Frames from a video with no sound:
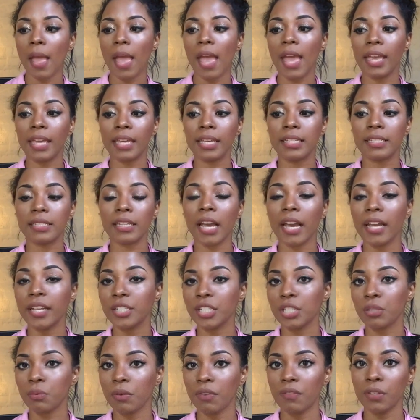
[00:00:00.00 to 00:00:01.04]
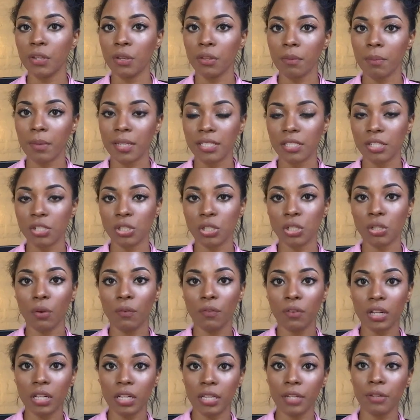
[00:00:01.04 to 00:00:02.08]
And I just reveal the messages
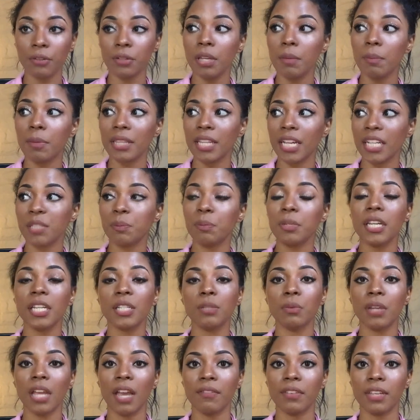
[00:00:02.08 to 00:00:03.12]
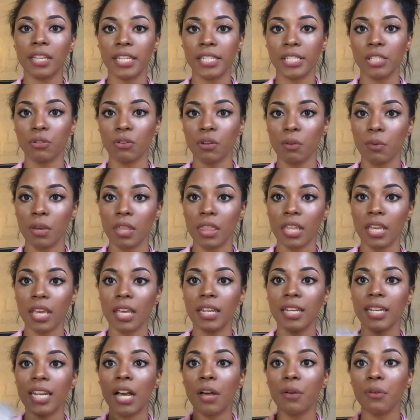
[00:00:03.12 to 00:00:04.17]
over clearly, but that's because we have a history with
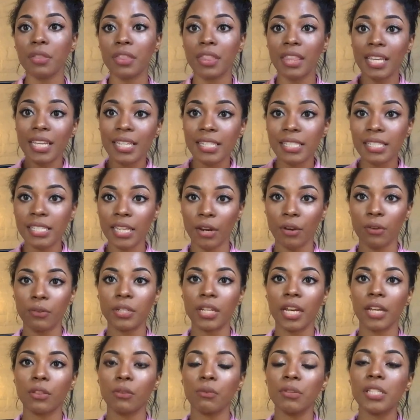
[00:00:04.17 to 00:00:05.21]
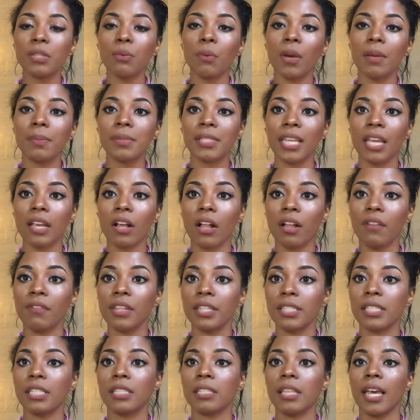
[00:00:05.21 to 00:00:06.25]
it. Now, this tarot deck, the reason why I'm saying all
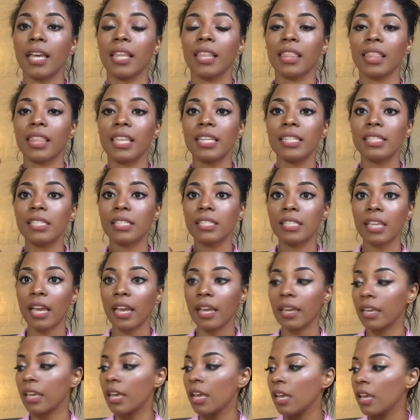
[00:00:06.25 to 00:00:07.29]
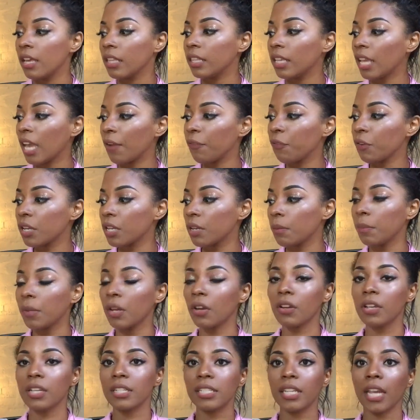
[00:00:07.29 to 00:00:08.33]
this is that this deck, the African
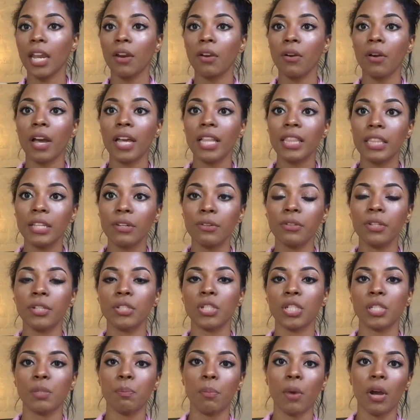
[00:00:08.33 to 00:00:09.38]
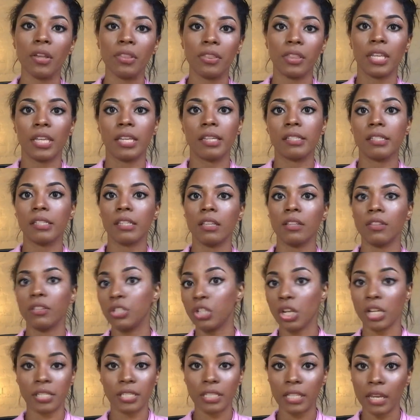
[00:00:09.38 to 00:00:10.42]
American Tarot, I literally just bought this
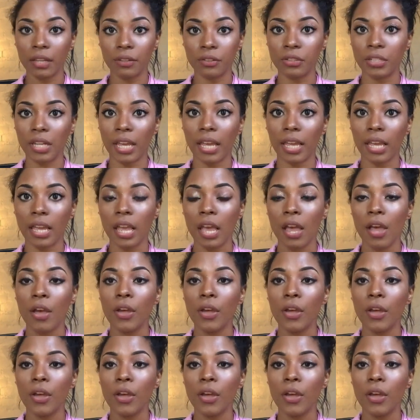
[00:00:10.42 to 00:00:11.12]
just the other day.